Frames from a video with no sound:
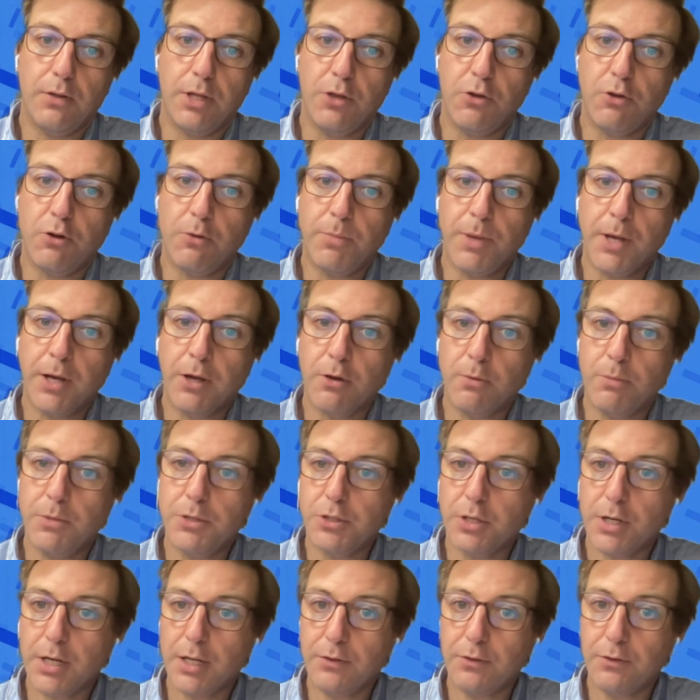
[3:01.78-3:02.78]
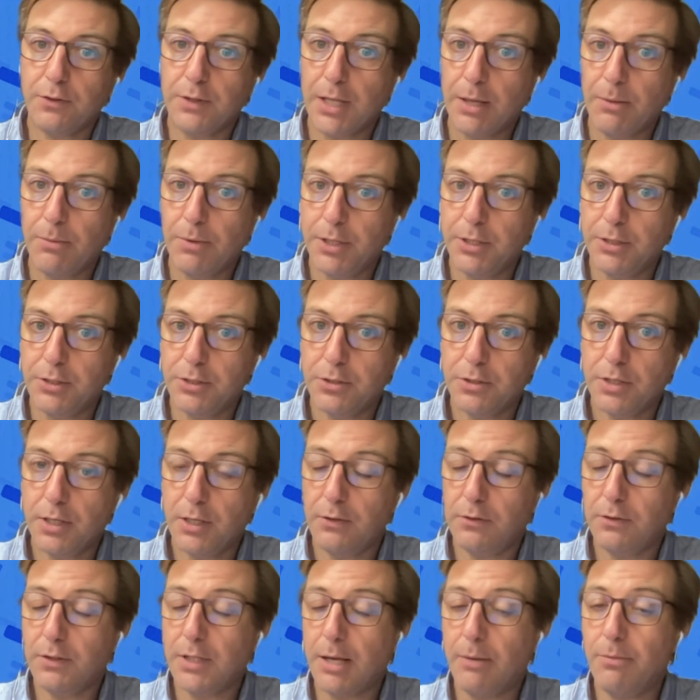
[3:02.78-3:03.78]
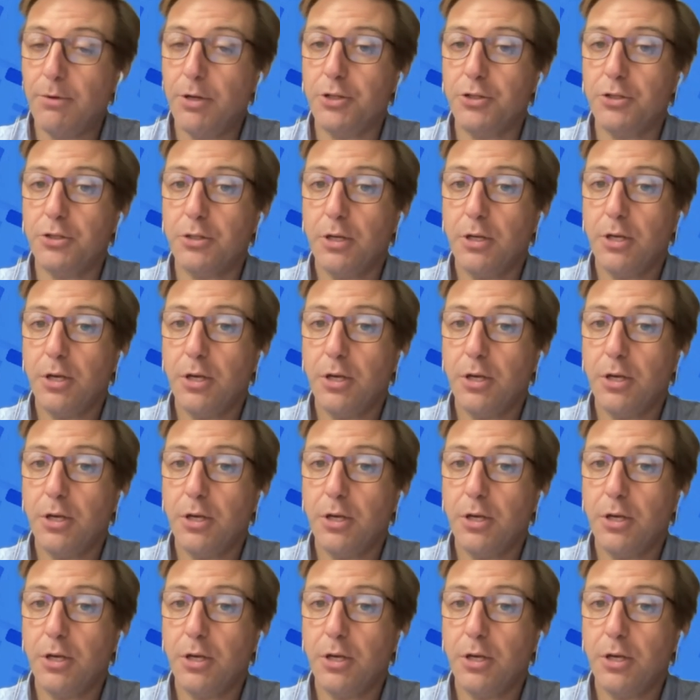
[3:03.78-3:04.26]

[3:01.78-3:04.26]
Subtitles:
European Commission has established